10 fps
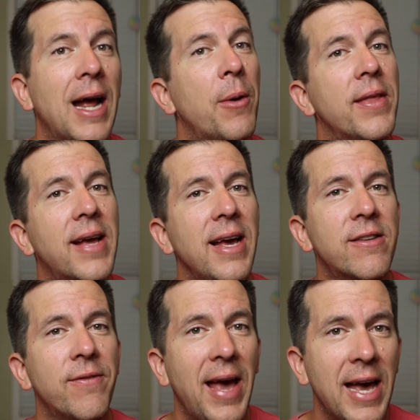Now in the case
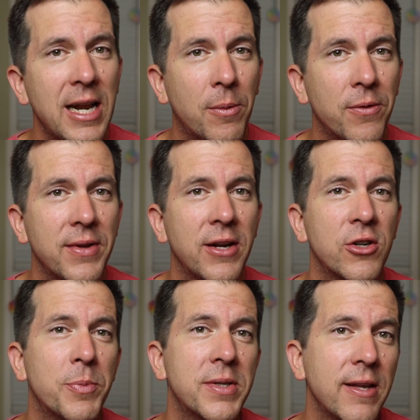of animals that are
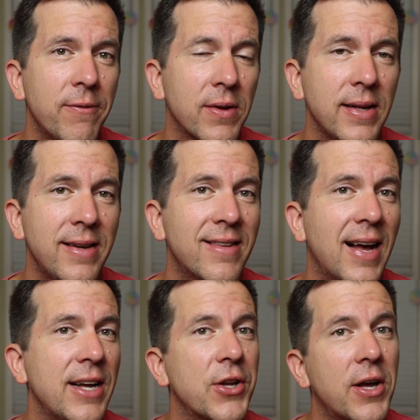specifically
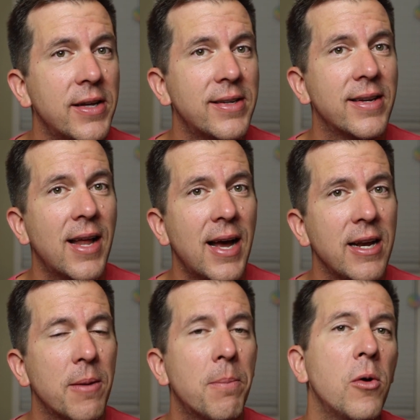designed to hunt at
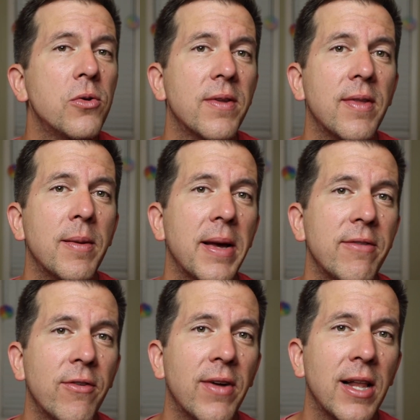night, most of them have
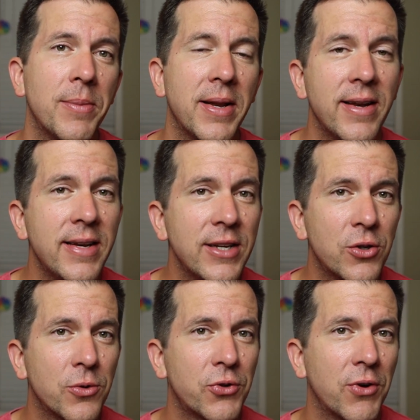developed an
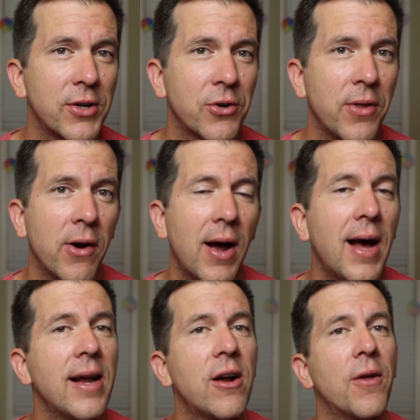additional structure in their
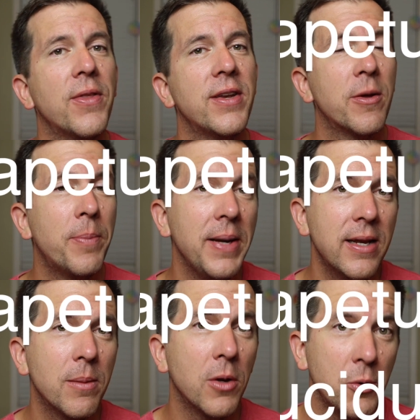eye called the
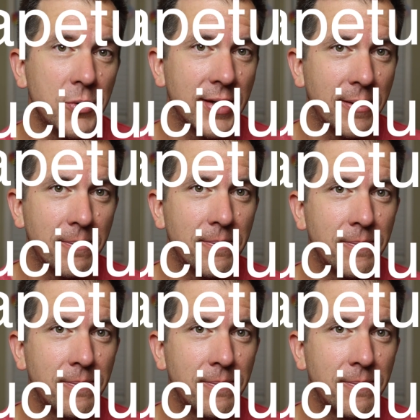tapetum lucidum.